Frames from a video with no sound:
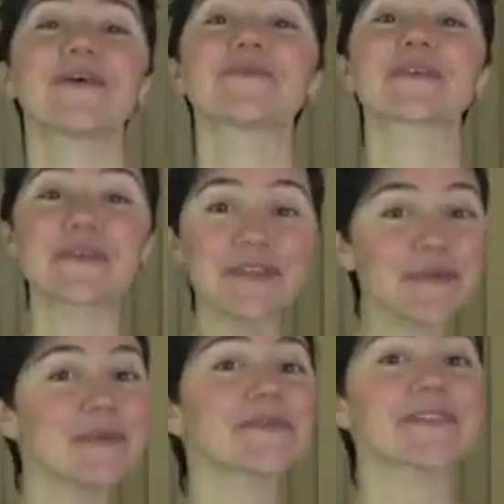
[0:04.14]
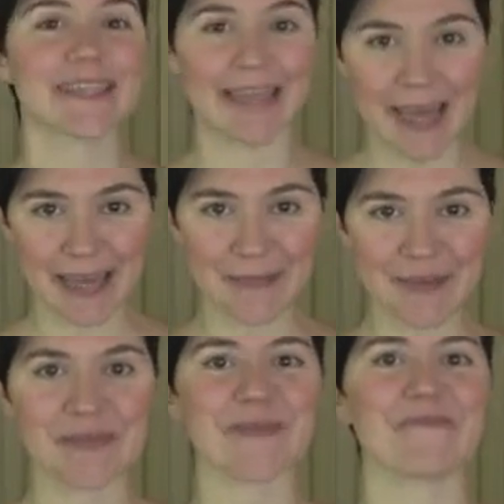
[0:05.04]
We're going to build a
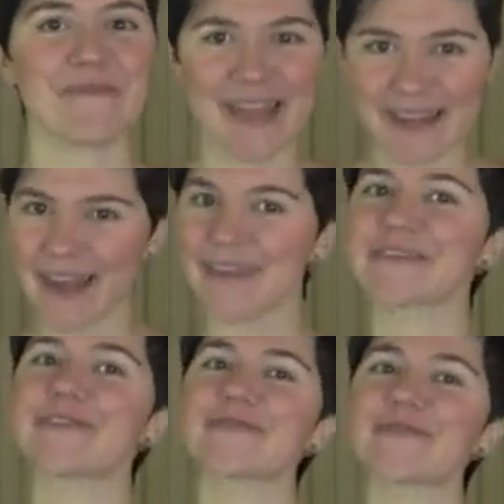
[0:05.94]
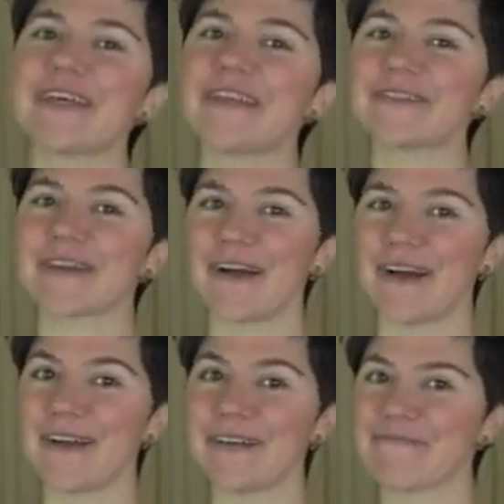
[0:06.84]
game, the main characters of which
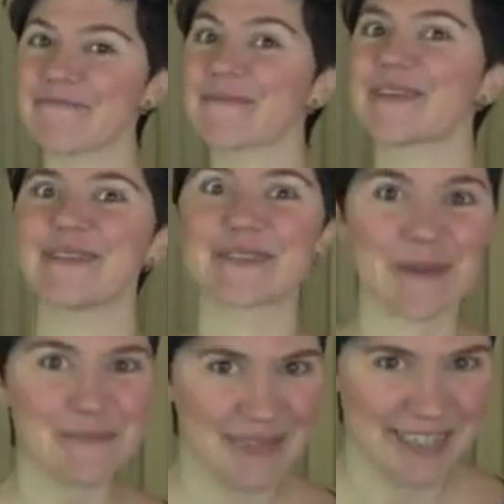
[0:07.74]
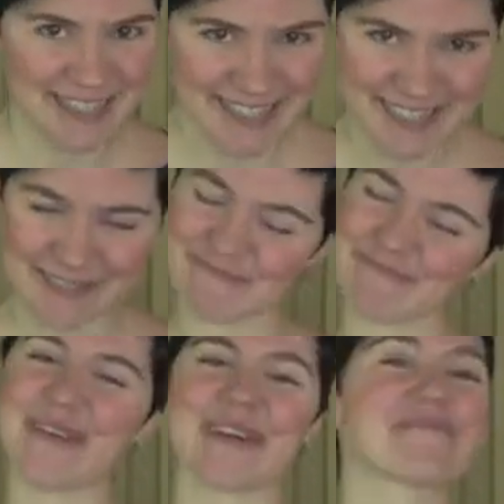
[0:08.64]
are zombies.
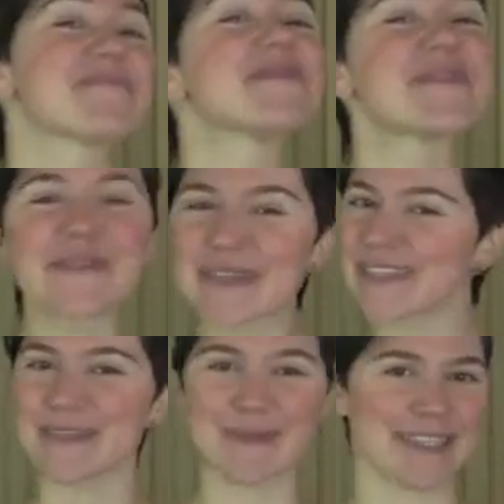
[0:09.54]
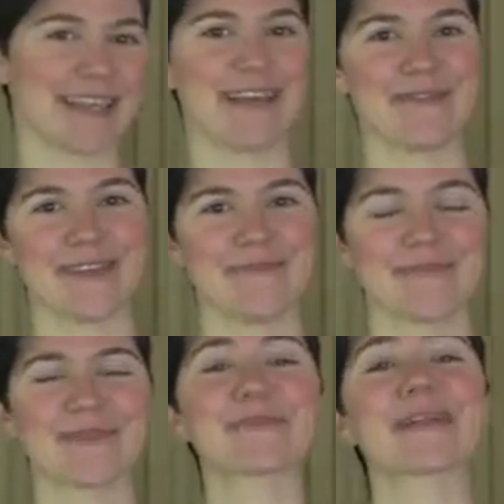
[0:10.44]
But no need to be scared of them.
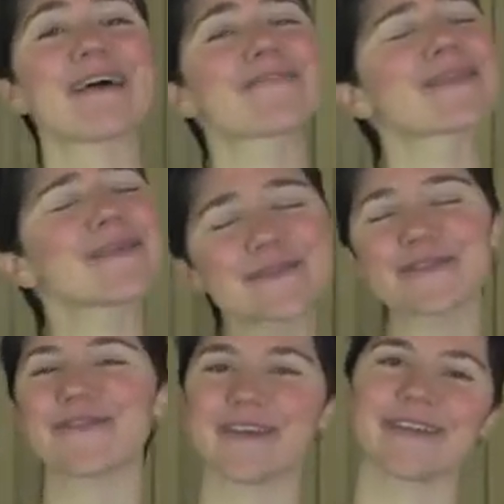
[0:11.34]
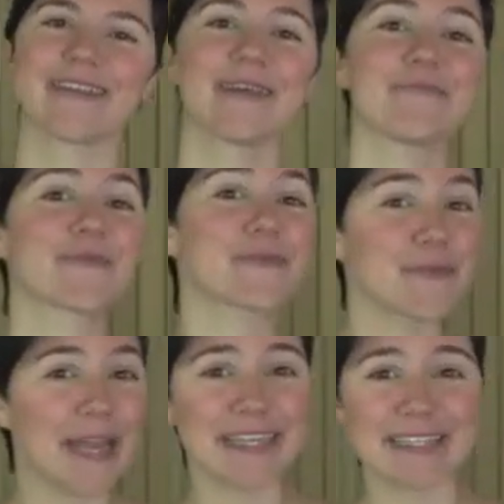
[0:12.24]
We'll have lots of fun
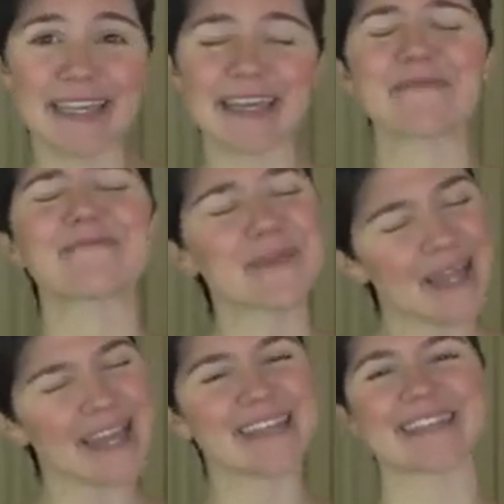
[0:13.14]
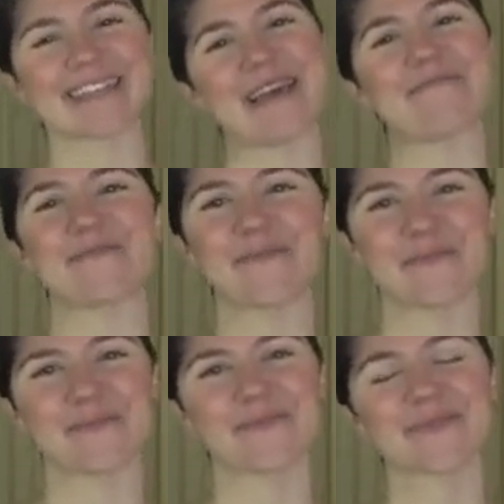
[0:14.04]
creating and playing this game.
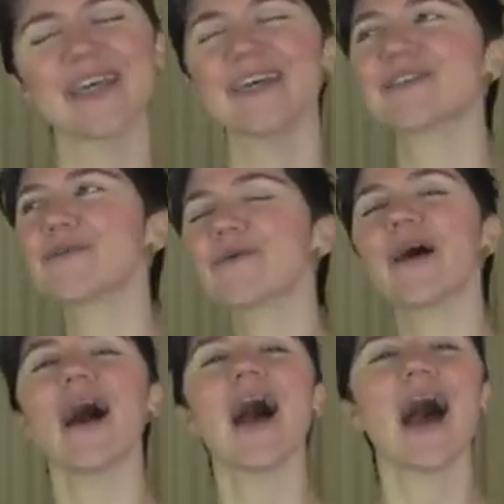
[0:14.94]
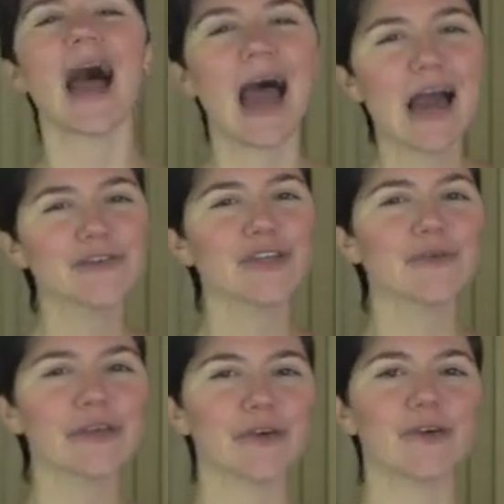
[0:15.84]
So, how shall
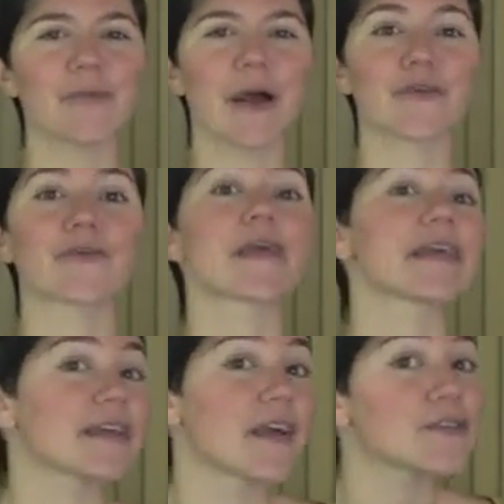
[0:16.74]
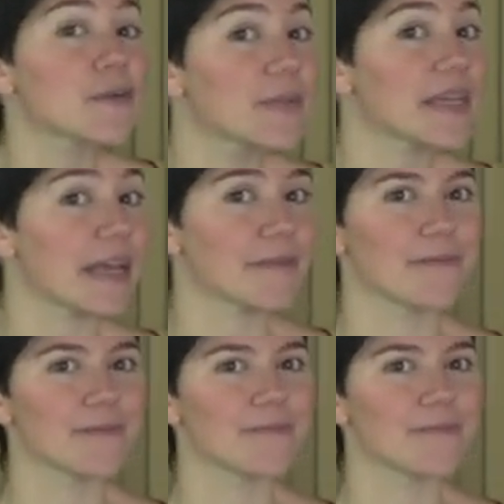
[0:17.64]
we go about creating our zombie game?